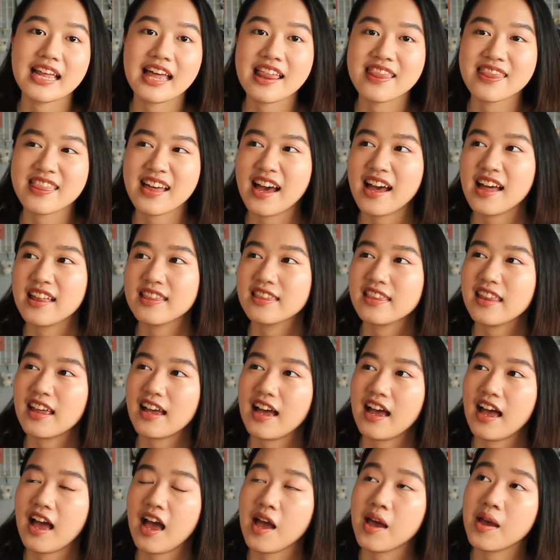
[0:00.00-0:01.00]
and that
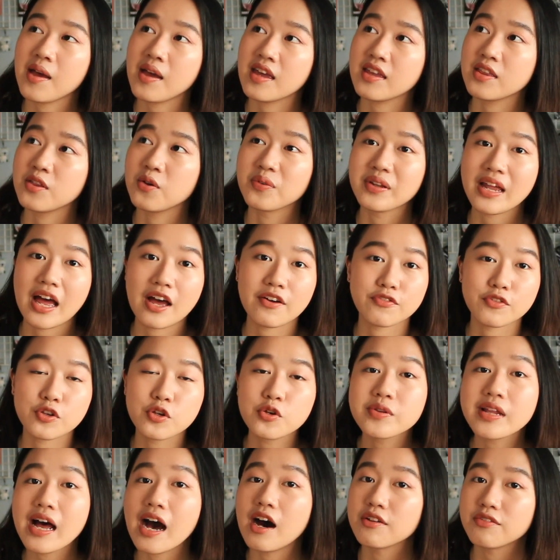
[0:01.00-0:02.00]
I don't have
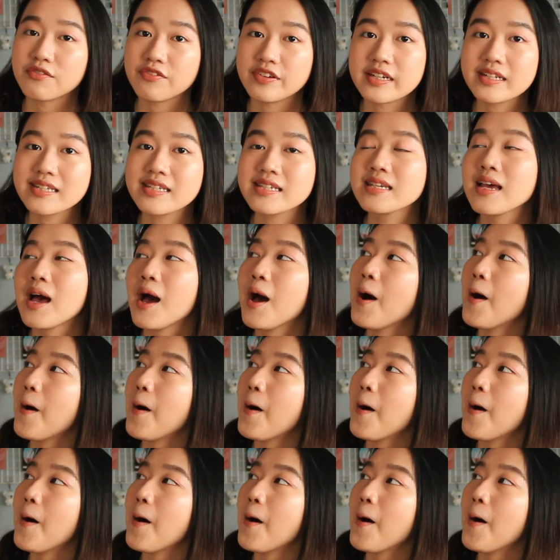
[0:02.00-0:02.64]
cute outfits,